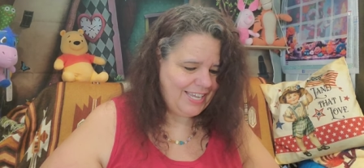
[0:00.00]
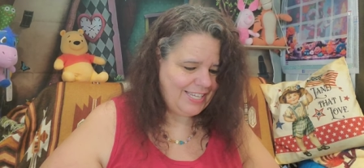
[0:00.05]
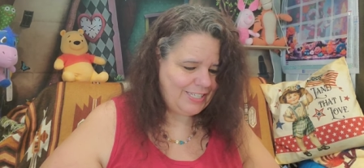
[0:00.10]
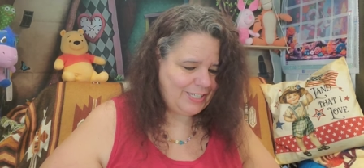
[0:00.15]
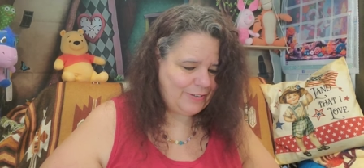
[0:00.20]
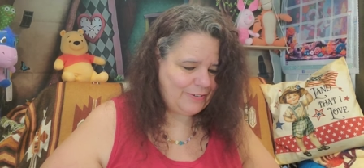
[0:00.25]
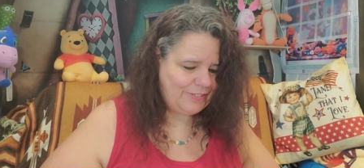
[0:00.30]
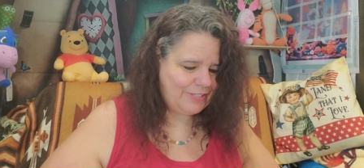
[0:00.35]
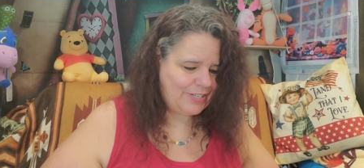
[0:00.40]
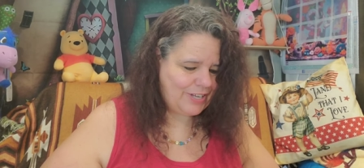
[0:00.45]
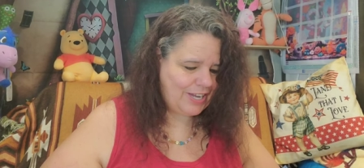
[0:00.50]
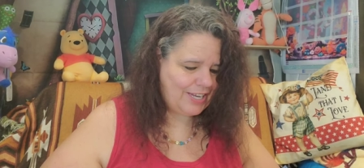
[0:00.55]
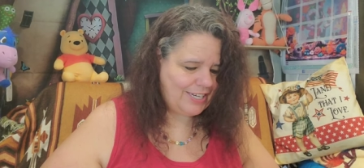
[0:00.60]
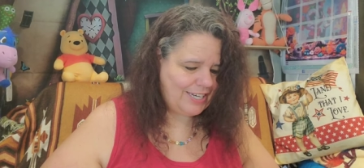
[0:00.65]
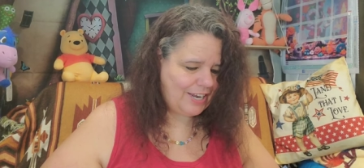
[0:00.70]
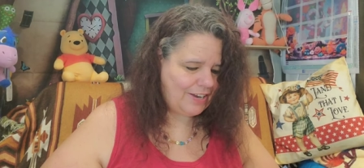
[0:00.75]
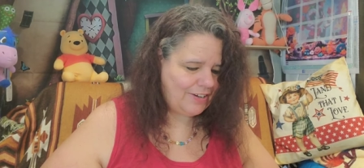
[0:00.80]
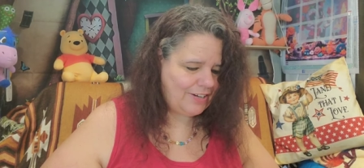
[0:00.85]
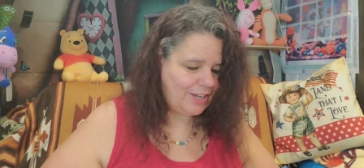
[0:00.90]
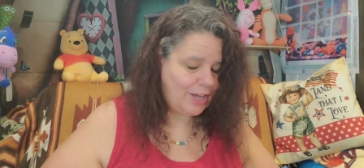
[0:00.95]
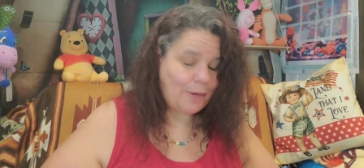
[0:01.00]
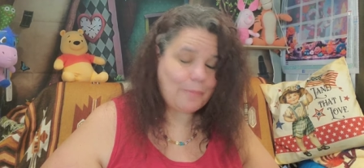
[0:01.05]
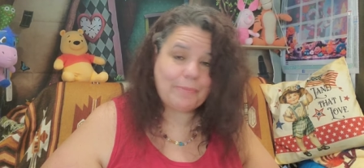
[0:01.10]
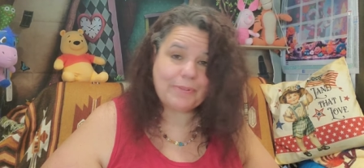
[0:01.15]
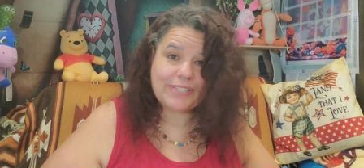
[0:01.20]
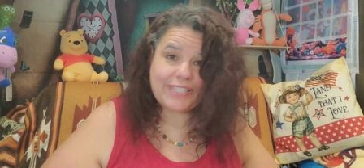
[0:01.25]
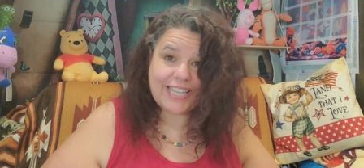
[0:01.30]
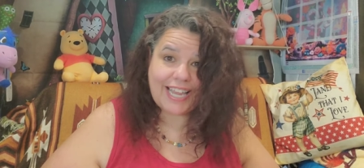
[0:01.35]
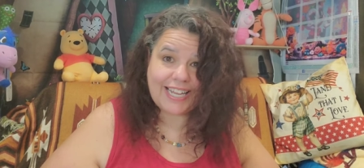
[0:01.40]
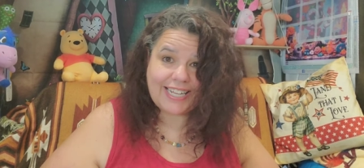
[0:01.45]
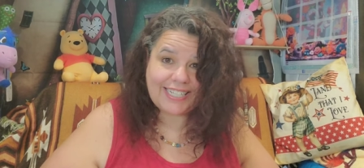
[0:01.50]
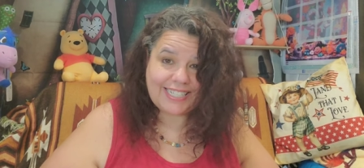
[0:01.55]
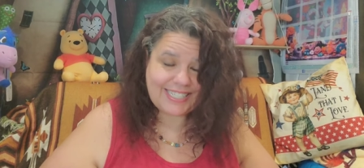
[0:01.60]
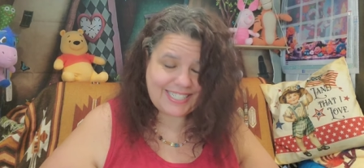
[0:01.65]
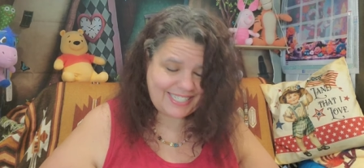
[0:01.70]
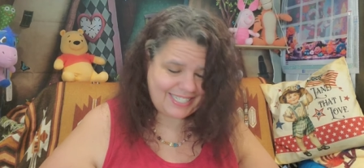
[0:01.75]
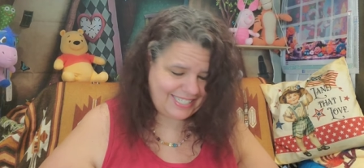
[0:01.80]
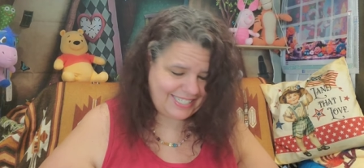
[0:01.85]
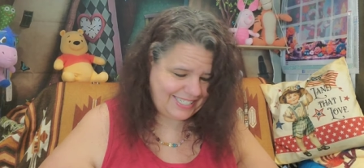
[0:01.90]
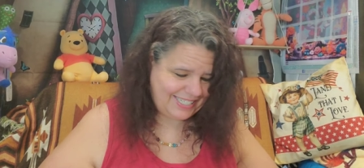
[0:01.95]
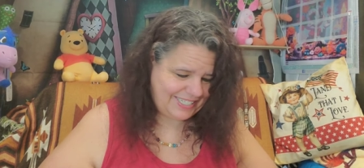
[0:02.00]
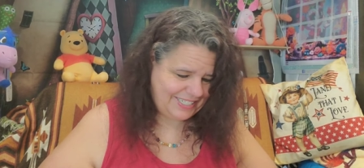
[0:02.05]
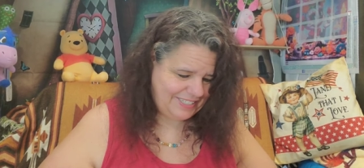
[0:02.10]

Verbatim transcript: So it's gone down a couple cents.